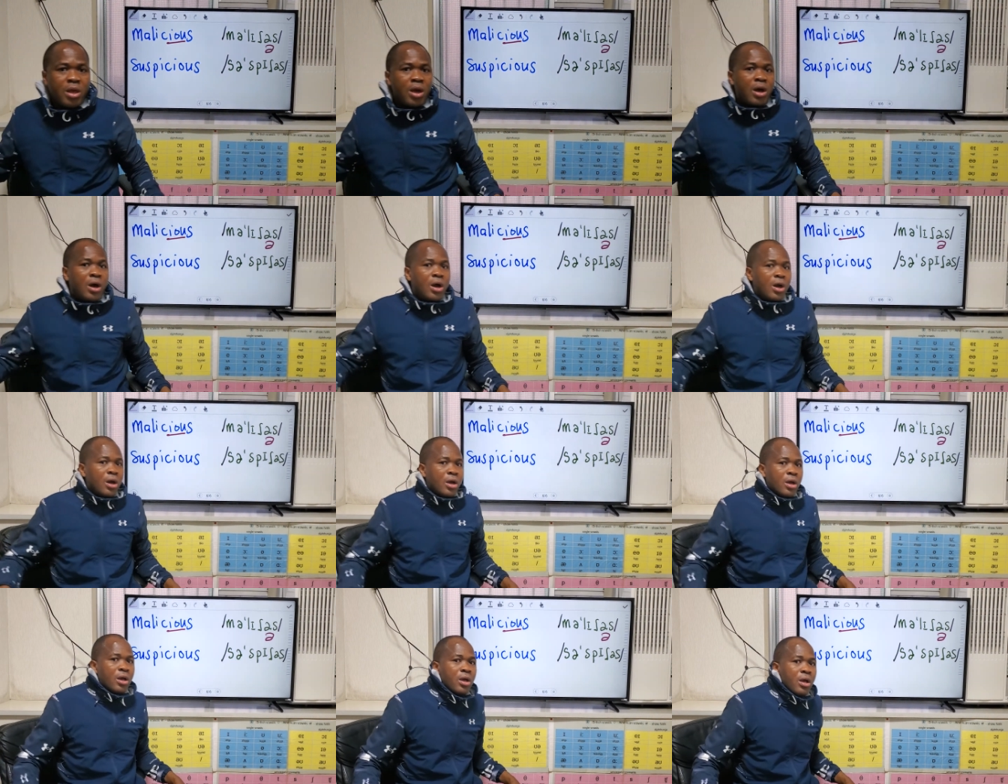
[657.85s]
uh,
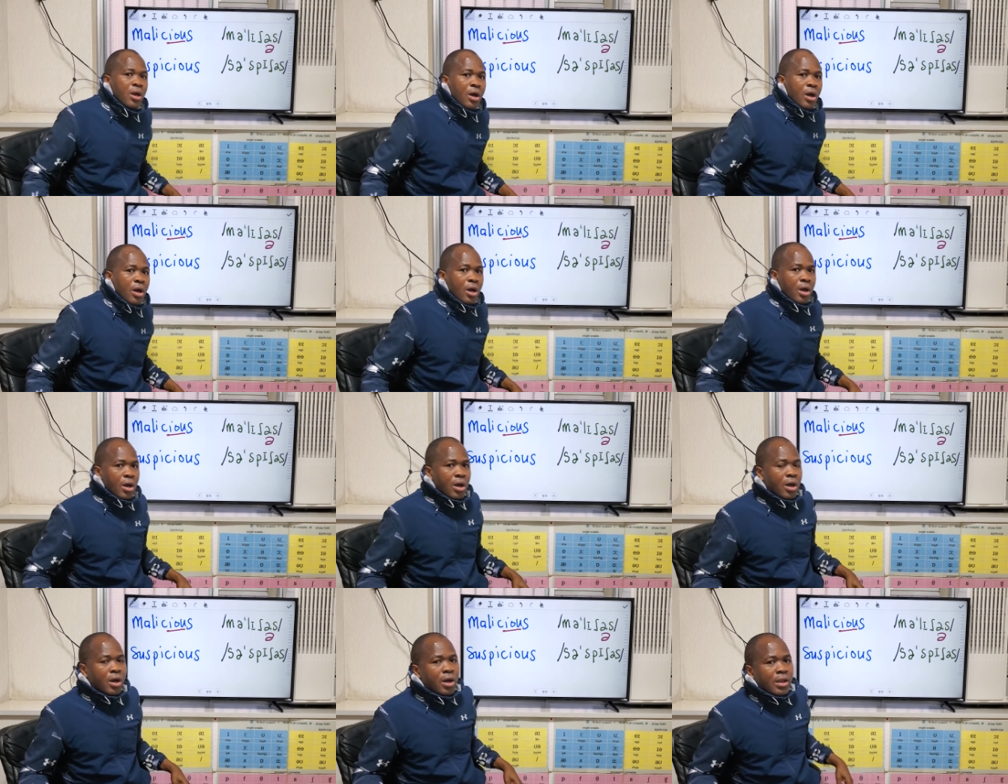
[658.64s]

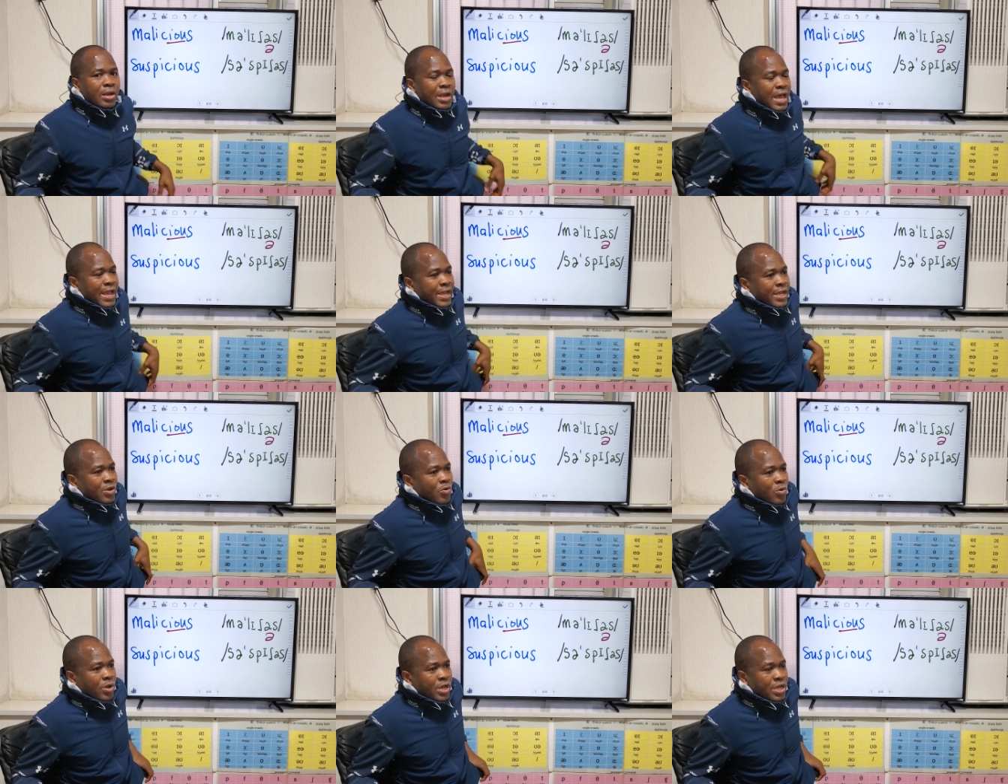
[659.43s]
uh, like
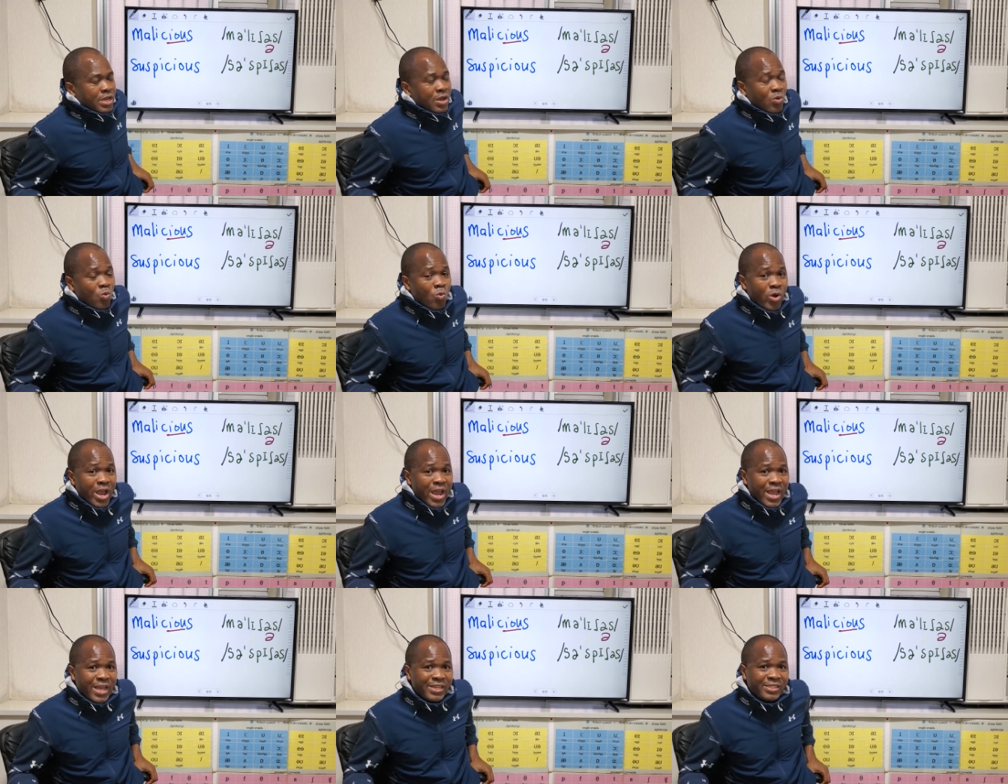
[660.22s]
in a
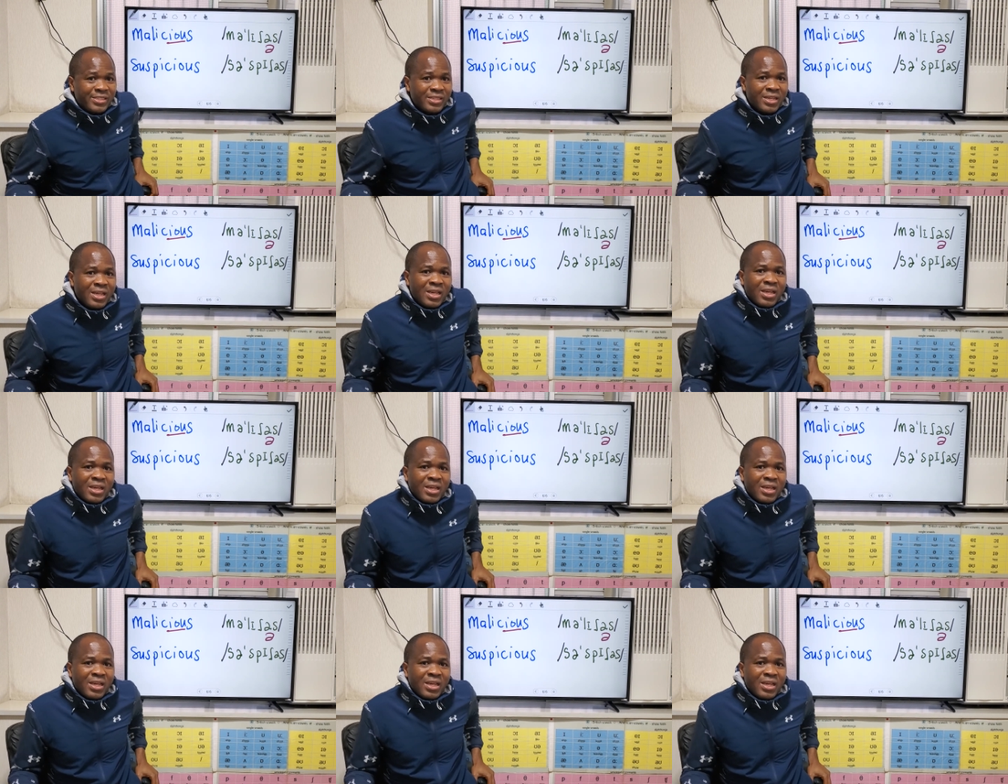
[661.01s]
words,